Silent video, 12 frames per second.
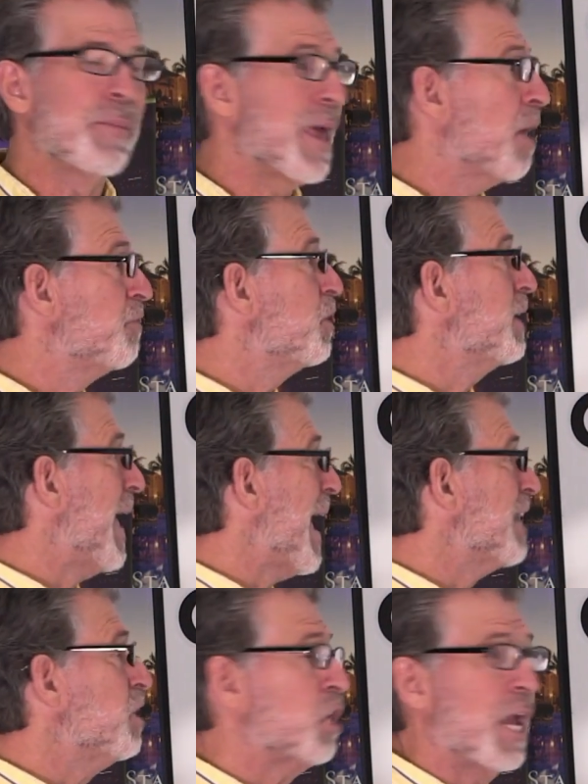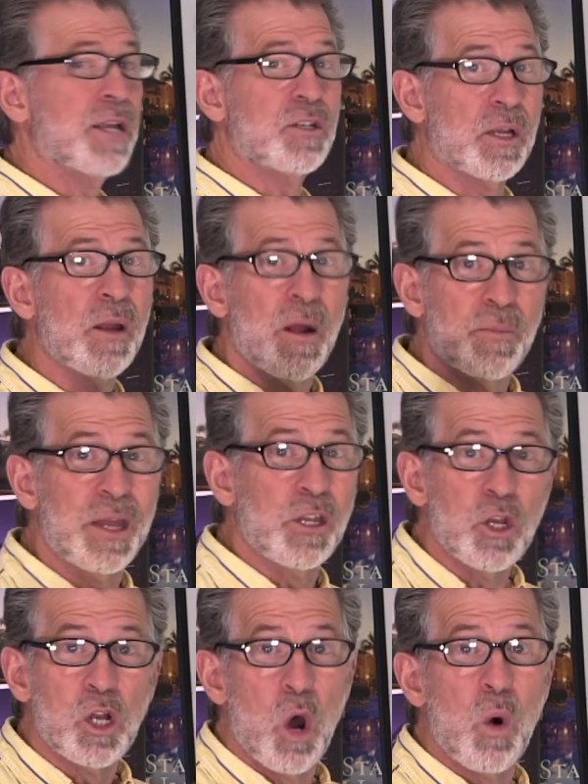Now, if you can change it, then
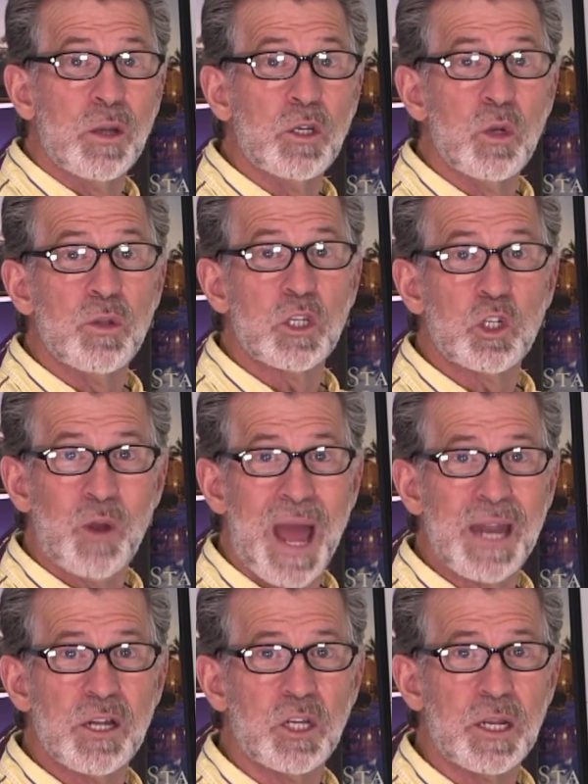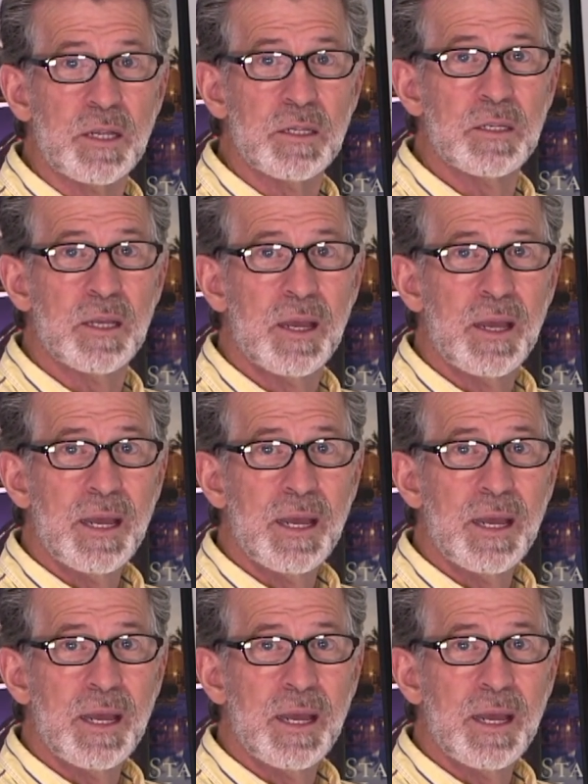you go and do the strategies